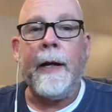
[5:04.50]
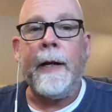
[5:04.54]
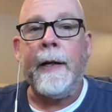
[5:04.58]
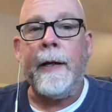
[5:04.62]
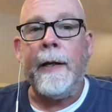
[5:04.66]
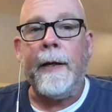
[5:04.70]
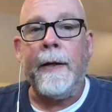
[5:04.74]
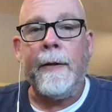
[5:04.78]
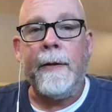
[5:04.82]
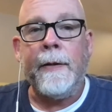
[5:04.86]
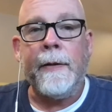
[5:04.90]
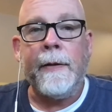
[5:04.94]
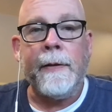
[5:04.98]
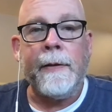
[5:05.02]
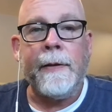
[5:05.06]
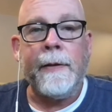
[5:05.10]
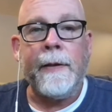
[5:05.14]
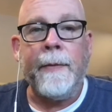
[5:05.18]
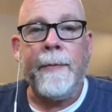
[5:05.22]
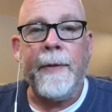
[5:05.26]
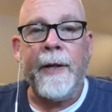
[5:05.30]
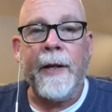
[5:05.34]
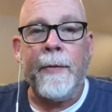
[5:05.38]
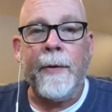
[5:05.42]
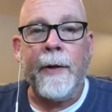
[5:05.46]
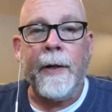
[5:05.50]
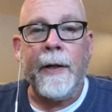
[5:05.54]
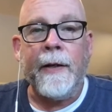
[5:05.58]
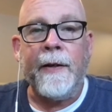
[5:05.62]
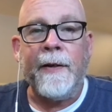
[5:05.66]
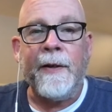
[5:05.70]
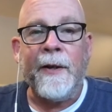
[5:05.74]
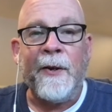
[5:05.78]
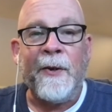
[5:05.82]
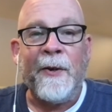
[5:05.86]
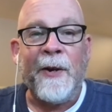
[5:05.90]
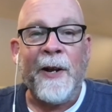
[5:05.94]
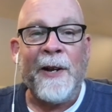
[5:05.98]
and here's the big one.
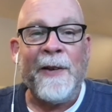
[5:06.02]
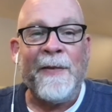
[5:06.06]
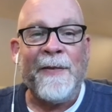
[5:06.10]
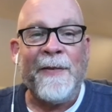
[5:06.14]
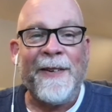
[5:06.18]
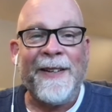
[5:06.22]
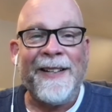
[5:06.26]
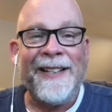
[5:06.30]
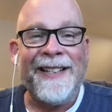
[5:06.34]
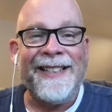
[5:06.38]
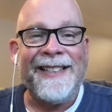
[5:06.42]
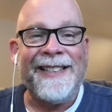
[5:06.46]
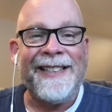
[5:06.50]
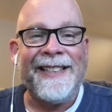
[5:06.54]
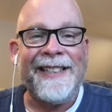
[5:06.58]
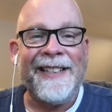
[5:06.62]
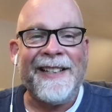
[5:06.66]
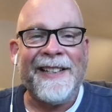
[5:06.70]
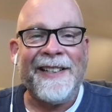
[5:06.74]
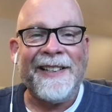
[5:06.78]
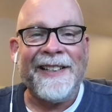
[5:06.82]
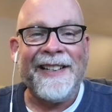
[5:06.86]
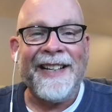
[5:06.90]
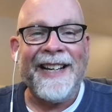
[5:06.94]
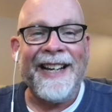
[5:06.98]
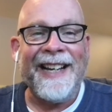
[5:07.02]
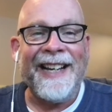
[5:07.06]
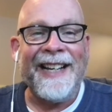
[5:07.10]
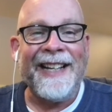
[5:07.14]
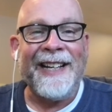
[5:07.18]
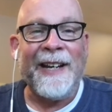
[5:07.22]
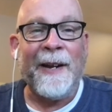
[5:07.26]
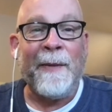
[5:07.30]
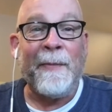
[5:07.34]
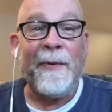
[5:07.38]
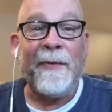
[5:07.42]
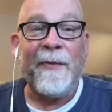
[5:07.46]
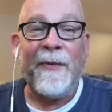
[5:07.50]
You ready for this? Okay,
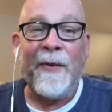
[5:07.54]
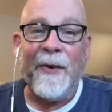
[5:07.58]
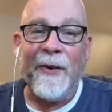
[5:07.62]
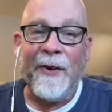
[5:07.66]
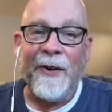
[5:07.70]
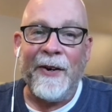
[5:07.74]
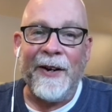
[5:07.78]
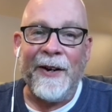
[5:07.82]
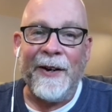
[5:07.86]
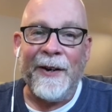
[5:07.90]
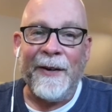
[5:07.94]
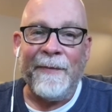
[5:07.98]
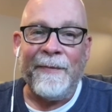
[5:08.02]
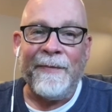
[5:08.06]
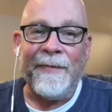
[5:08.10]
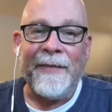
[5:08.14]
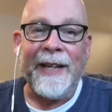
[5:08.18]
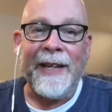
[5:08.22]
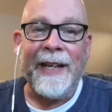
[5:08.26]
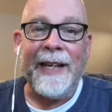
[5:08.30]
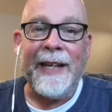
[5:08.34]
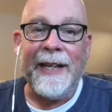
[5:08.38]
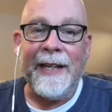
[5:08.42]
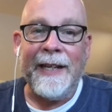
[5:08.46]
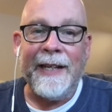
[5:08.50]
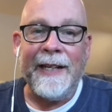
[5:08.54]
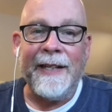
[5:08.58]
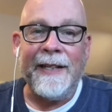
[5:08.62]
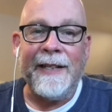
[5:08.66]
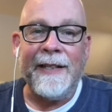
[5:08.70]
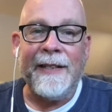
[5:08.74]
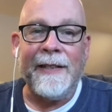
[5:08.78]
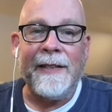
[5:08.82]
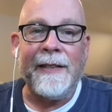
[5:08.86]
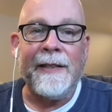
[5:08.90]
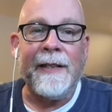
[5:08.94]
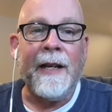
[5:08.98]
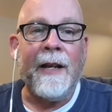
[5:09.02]
number 4
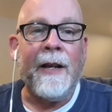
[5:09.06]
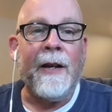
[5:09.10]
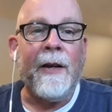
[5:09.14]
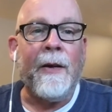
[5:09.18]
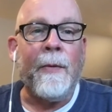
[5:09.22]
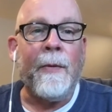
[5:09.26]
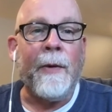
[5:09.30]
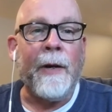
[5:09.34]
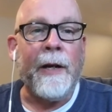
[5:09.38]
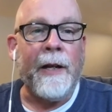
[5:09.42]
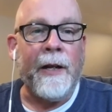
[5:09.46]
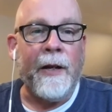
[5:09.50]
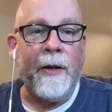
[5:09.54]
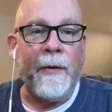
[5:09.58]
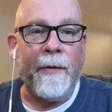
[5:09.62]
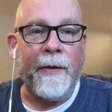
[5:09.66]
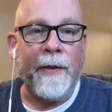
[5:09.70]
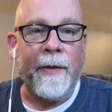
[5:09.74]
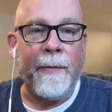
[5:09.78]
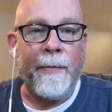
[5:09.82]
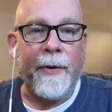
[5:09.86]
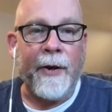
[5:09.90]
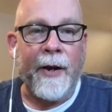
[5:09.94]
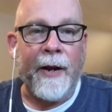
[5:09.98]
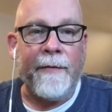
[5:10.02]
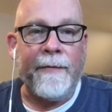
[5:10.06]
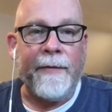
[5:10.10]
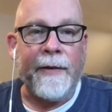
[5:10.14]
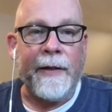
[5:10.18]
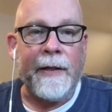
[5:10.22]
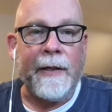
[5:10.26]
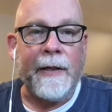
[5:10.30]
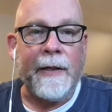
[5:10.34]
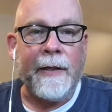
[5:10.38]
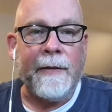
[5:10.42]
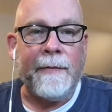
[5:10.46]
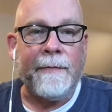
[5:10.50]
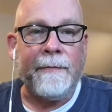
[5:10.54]
is, what do you do with the
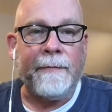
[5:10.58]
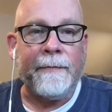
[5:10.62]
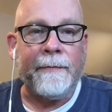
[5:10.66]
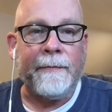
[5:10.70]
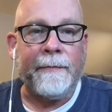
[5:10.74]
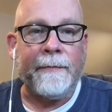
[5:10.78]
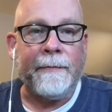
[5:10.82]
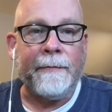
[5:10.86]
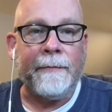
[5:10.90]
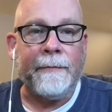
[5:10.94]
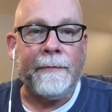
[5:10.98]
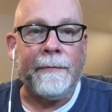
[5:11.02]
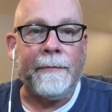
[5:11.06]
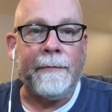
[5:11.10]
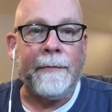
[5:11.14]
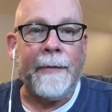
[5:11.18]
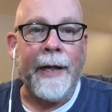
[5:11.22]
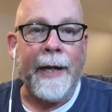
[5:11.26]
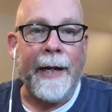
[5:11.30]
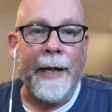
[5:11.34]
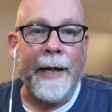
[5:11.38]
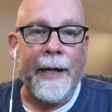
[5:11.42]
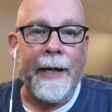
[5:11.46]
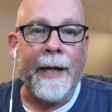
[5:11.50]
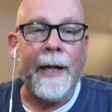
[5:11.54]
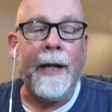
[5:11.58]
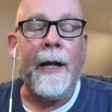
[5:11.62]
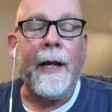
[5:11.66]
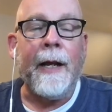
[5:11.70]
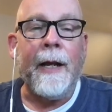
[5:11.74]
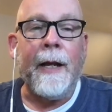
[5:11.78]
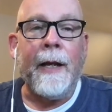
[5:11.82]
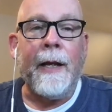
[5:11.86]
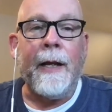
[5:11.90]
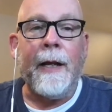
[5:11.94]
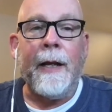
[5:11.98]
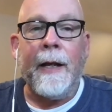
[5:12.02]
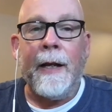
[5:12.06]
profit? Yeah.
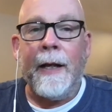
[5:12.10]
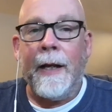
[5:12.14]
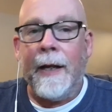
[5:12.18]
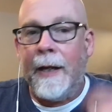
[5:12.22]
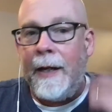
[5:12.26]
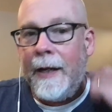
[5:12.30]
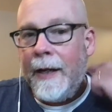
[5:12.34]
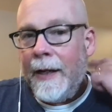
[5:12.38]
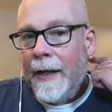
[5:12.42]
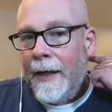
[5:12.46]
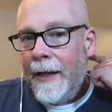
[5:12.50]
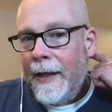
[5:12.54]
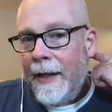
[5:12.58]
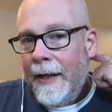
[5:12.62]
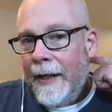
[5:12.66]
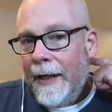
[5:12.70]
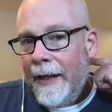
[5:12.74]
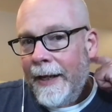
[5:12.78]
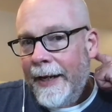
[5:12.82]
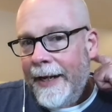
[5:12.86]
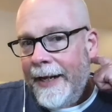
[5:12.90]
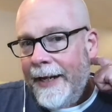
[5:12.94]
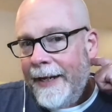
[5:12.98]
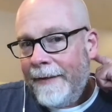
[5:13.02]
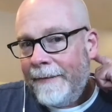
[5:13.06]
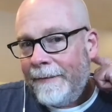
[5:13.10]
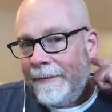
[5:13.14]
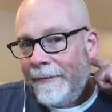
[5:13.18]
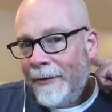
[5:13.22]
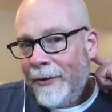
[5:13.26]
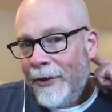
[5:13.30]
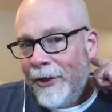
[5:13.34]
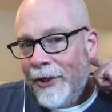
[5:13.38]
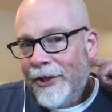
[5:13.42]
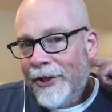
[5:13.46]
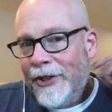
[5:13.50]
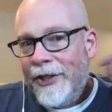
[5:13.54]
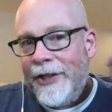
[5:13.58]
Again,
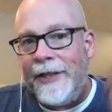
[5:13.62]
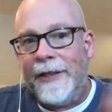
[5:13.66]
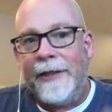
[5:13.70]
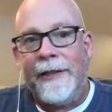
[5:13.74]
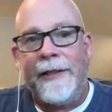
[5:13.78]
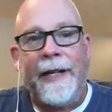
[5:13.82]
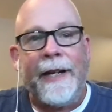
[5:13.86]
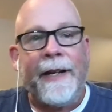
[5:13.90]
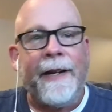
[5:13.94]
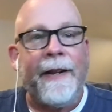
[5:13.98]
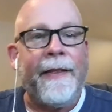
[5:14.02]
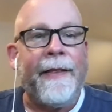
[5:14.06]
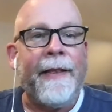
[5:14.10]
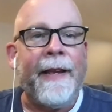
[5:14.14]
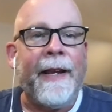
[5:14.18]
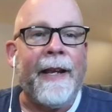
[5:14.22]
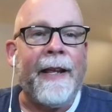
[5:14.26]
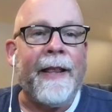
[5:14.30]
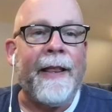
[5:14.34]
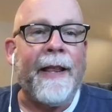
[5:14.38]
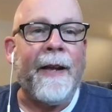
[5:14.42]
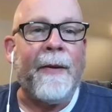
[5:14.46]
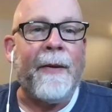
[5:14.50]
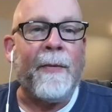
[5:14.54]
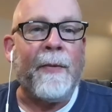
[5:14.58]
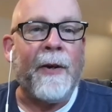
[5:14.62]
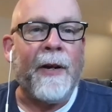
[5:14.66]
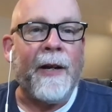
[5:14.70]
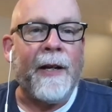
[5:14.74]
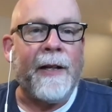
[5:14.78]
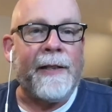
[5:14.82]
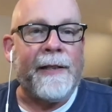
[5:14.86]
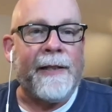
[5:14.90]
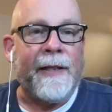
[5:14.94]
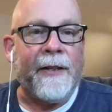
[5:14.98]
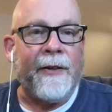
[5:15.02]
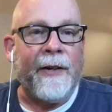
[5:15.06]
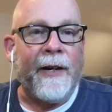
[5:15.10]
Christians tend to think that we're going
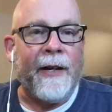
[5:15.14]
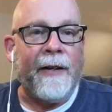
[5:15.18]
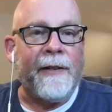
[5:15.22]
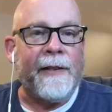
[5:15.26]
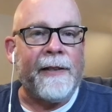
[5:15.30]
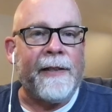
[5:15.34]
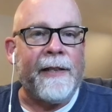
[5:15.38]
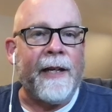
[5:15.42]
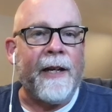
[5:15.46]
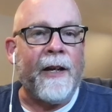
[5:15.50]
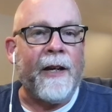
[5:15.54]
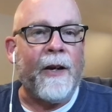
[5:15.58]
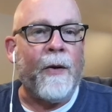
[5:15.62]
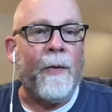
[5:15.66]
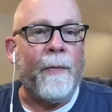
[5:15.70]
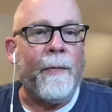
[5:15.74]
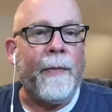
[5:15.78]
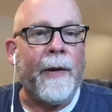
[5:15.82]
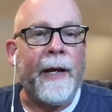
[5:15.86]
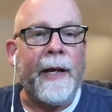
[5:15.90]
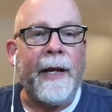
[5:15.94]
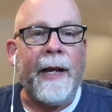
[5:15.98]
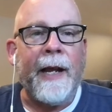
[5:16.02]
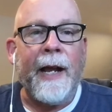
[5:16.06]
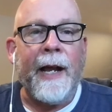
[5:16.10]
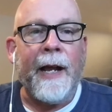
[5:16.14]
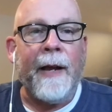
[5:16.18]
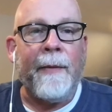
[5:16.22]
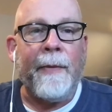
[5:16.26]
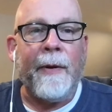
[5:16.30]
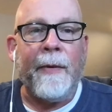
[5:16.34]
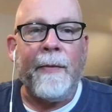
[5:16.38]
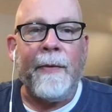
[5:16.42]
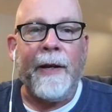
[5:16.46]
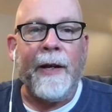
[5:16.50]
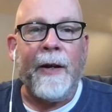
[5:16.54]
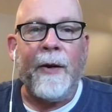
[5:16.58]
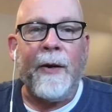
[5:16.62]
to sit around and sing kumbaya,
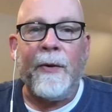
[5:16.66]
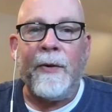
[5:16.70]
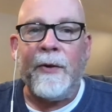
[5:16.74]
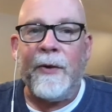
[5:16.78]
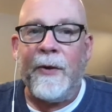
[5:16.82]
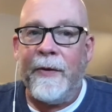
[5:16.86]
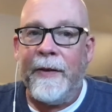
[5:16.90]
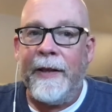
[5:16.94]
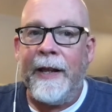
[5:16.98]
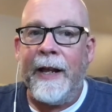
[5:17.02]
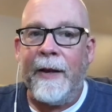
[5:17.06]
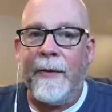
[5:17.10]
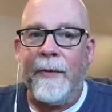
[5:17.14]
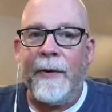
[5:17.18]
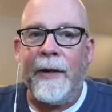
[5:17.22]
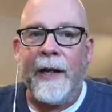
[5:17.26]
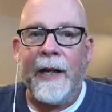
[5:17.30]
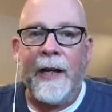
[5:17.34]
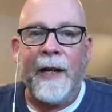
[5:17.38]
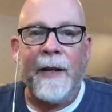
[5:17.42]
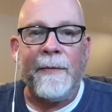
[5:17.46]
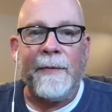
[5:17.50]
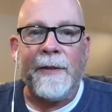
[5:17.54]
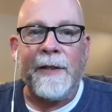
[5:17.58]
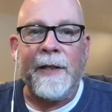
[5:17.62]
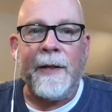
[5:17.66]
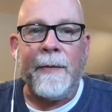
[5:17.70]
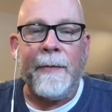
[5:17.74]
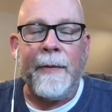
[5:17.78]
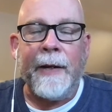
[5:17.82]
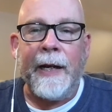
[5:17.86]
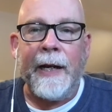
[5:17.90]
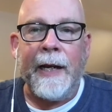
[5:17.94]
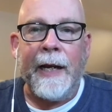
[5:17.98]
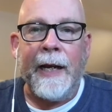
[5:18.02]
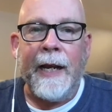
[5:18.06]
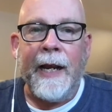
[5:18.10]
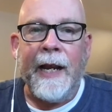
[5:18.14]
but we don't do that when it comes to
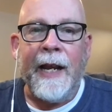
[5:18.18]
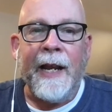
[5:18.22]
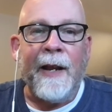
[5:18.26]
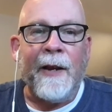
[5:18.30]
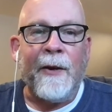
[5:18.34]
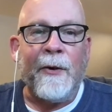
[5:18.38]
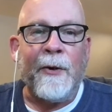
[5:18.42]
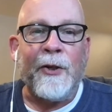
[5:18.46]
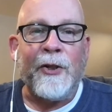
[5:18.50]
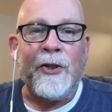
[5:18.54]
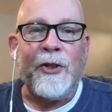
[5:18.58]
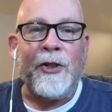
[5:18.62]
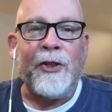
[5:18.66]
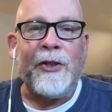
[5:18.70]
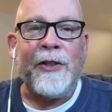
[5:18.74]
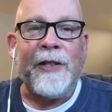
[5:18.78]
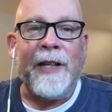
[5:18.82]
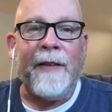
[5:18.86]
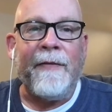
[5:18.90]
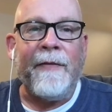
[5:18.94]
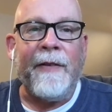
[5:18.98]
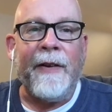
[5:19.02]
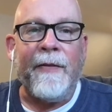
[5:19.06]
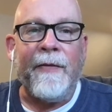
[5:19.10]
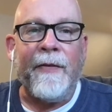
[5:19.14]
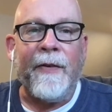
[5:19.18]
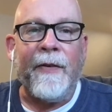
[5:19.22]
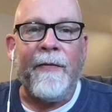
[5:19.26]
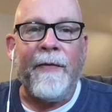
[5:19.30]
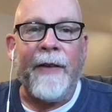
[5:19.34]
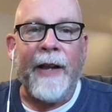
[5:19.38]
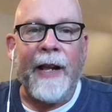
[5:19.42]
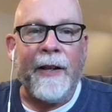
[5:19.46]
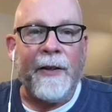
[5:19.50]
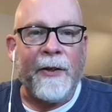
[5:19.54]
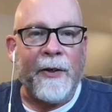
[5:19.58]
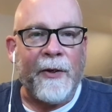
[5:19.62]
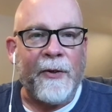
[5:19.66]
money. Christians have different
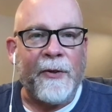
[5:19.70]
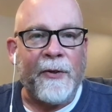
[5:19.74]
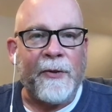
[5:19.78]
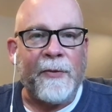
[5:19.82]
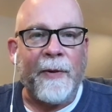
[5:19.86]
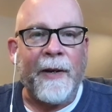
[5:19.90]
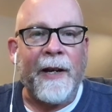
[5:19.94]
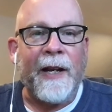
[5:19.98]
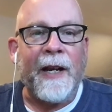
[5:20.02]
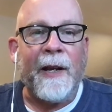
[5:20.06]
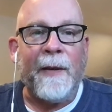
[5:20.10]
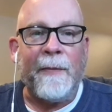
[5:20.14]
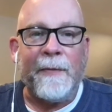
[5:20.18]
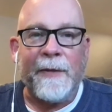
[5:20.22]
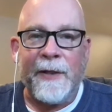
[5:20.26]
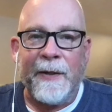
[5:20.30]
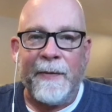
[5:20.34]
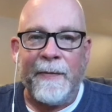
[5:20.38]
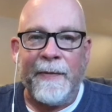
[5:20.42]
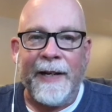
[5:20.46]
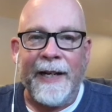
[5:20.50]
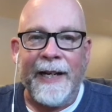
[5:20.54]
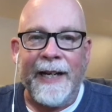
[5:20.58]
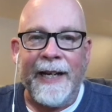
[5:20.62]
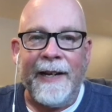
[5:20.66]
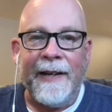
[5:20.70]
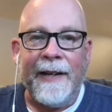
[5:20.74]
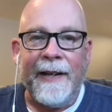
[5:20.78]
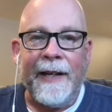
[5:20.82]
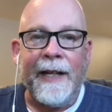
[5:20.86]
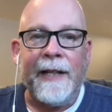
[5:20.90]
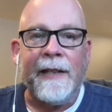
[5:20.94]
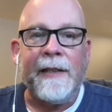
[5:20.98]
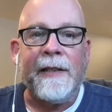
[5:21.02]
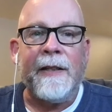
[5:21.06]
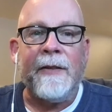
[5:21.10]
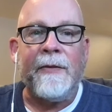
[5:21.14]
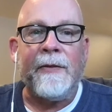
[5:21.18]
values when it comes to money.
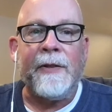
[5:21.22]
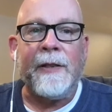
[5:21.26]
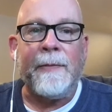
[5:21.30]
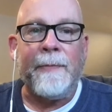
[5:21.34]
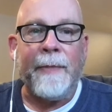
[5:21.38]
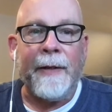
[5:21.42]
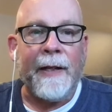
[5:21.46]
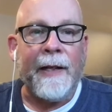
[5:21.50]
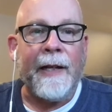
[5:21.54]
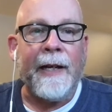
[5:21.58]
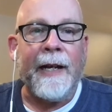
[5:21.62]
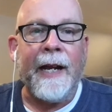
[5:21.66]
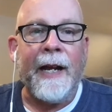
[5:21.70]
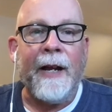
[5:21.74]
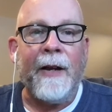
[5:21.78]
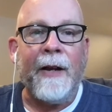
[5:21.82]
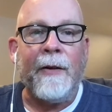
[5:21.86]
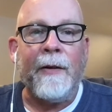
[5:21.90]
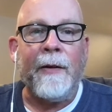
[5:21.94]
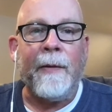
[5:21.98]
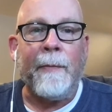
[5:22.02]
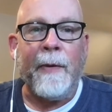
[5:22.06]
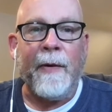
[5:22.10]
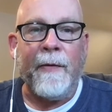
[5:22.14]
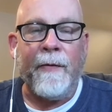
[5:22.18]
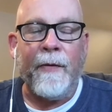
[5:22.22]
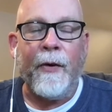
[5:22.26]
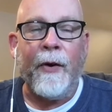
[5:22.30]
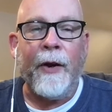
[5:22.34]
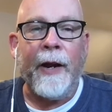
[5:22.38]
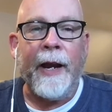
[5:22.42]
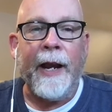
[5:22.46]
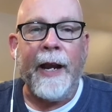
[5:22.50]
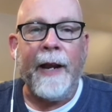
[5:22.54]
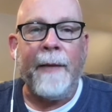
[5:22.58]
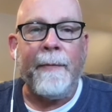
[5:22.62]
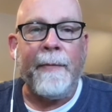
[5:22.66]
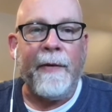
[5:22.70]
And so spell it out
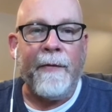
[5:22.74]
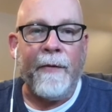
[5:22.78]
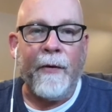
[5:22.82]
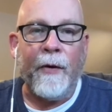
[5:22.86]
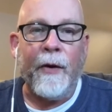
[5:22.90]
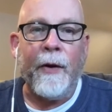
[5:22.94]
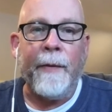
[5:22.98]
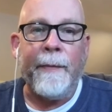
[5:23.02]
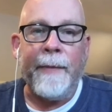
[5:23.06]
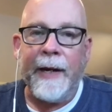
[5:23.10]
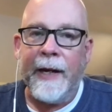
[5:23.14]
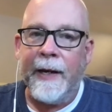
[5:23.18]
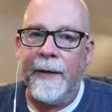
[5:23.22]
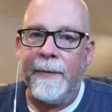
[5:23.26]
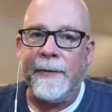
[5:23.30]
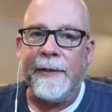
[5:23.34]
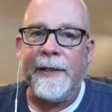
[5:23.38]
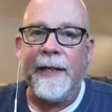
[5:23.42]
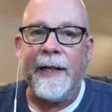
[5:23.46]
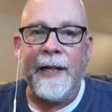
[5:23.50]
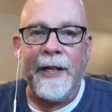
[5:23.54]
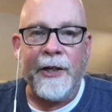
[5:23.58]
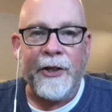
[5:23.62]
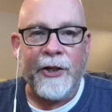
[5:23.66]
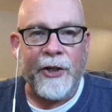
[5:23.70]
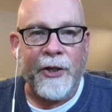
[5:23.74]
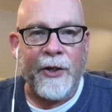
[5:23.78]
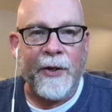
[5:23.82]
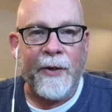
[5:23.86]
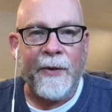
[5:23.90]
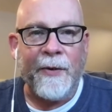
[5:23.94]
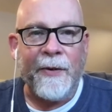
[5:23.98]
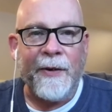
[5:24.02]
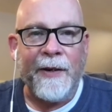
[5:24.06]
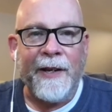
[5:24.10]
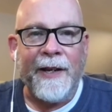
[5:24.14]
beforehand before it becomes an issue.